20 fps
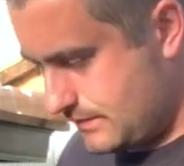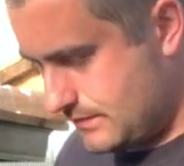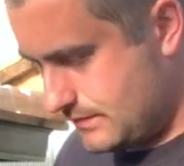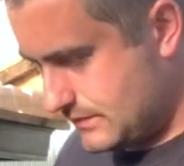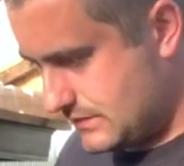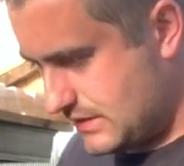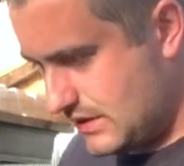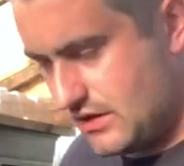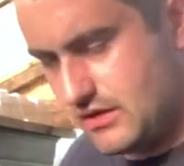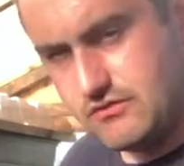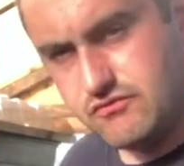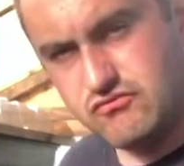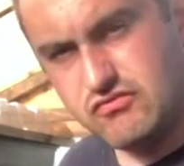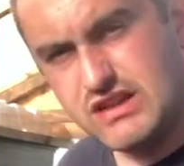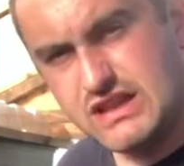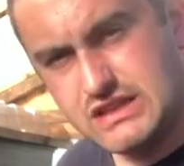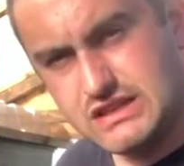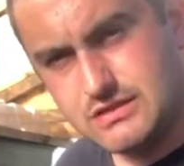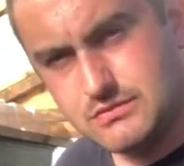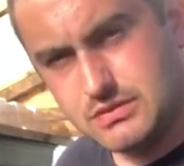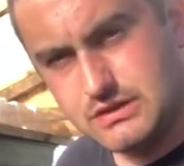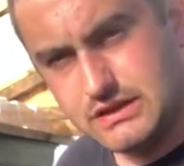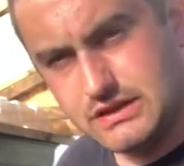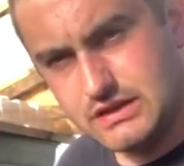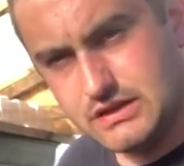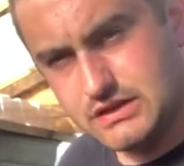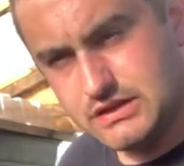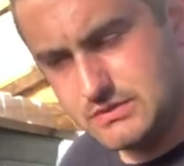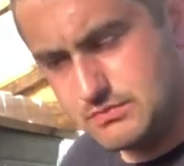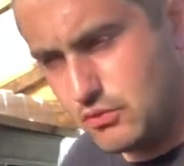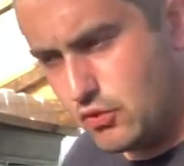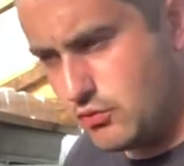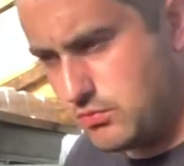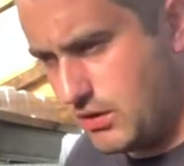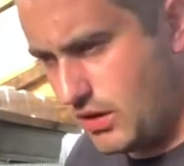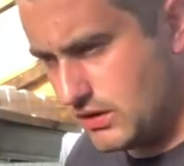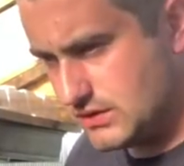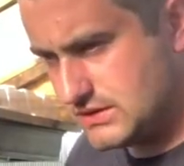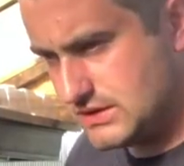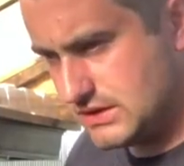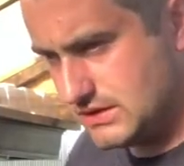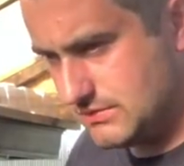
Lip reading: They're in reasonably small pots at the